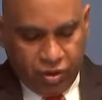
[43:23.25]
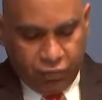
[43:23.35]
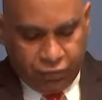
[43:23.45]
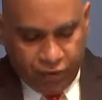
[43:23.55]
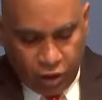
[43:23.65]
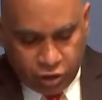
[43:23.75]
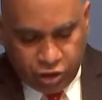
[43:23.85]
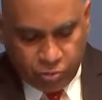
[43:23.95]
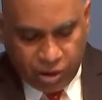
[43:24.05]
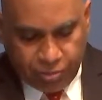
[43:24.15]
fellow
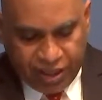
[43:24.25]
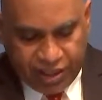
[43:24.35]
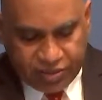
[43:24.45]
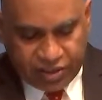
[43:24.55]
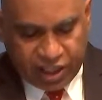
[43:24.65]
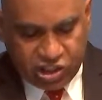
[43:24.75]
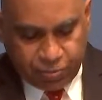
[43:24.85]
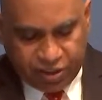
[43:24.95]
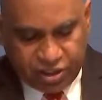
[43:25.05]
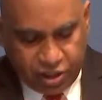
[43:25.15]
human beings,
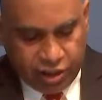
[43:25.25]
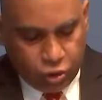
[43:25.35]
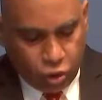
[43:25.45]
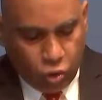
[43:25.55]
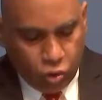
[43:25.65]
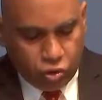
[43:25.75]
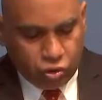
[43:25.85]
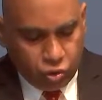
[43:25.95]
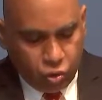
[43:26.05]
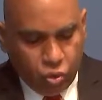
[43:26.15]
especially
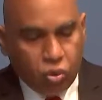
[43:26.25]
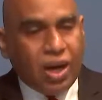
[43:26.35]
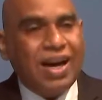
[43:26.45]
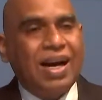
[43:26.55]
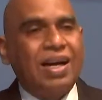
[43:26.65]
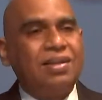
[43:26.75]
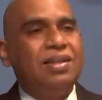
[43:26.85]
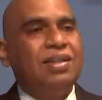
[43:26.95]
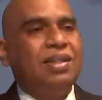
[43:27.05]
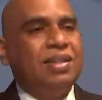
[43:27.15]
those who are
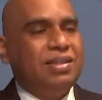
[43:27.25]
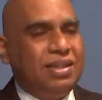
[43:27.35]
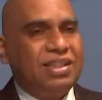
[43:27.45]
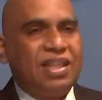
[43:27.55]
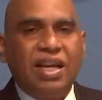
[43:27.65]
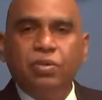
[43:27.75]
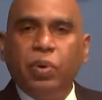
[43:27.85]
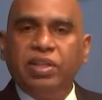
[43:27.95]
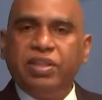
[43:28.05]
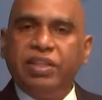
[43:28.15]

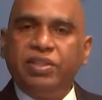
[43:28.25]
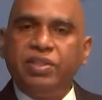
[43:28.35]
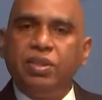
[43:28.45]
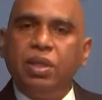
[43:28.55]
disadvantaged.